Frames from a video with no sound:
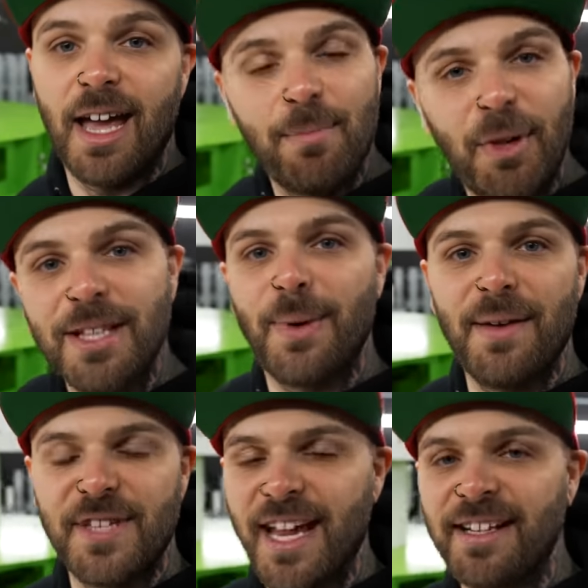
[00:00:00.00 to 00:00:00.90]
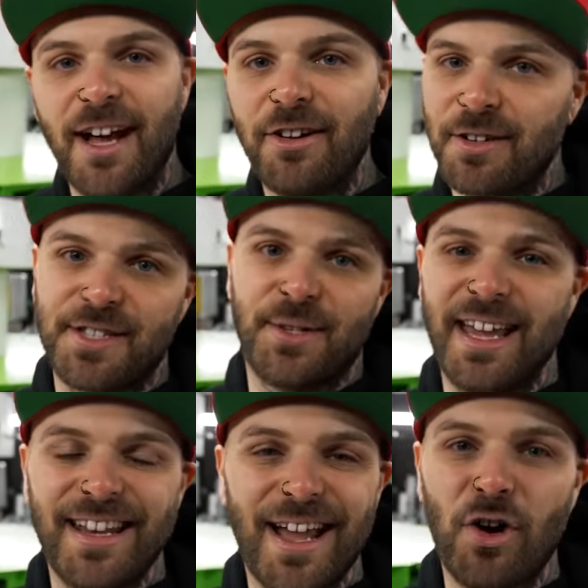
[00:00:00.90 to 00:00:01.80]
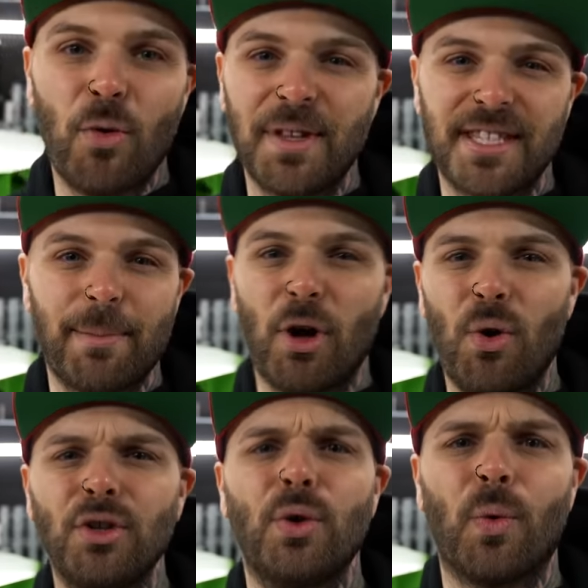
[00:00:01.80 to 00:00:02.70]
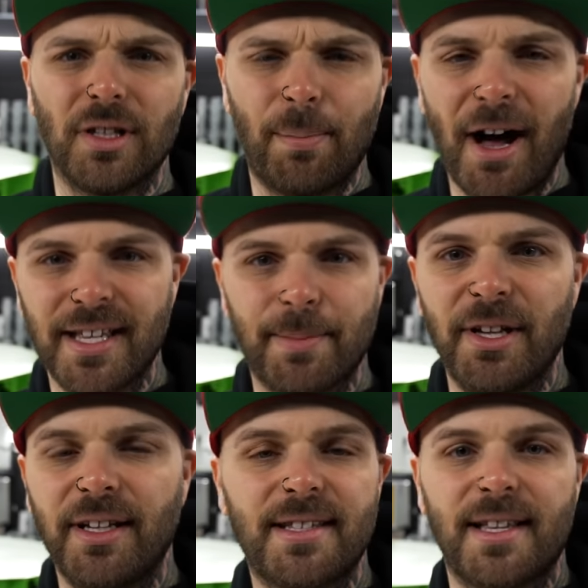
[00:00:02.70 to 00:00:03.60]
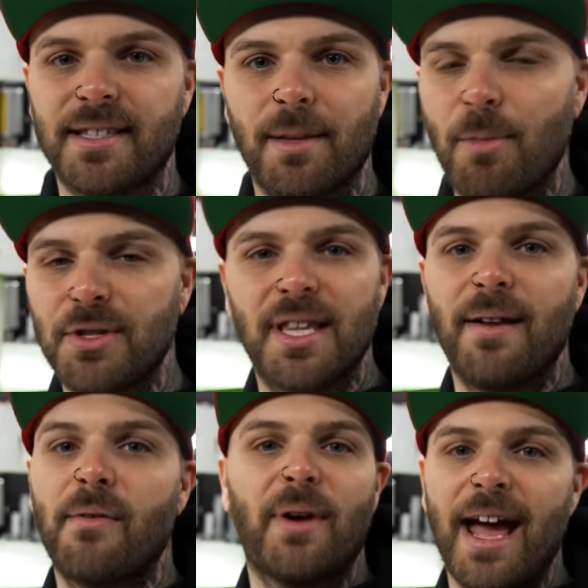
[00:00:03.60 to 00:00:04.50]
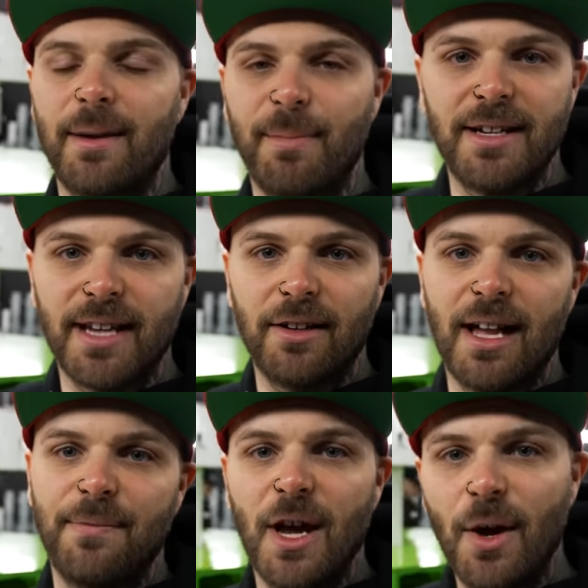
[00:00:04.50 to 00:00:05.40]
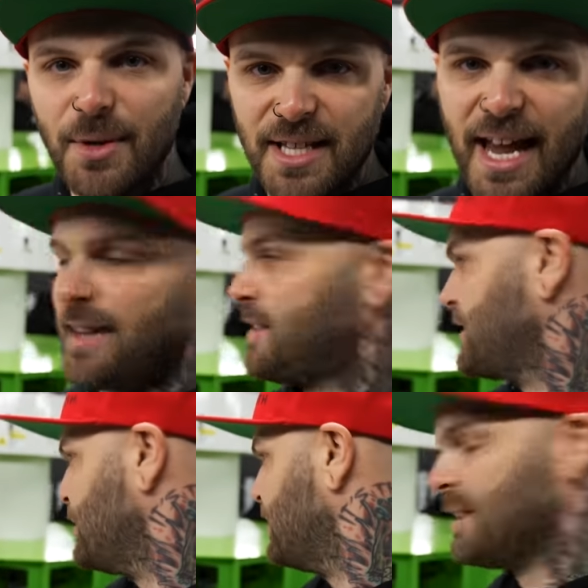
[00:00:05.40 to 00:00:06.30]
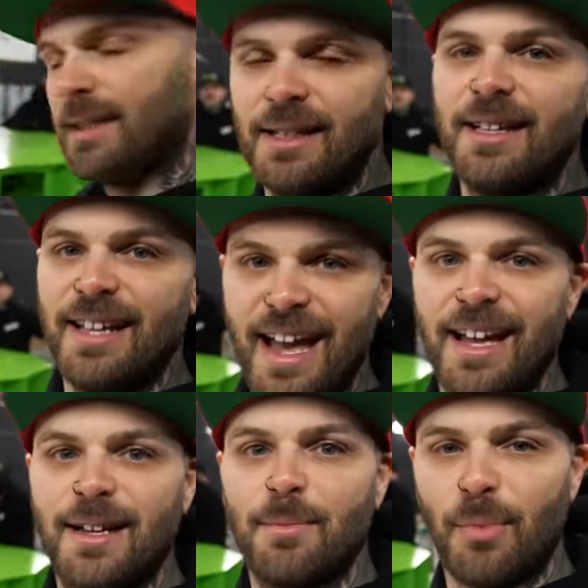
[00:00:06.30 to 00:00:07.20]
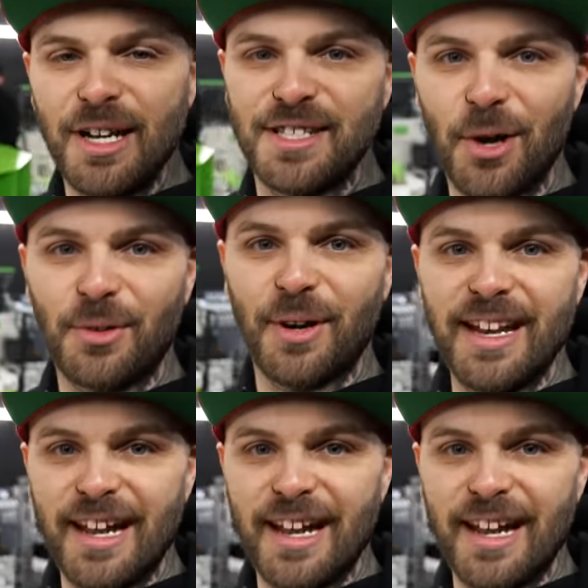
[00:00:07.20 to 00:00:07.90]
And plus we have 10 colors, so that now opens up a whole new world of possibilities because the most that I've ever had in my entire life was eight. So yeah, pretty stoked right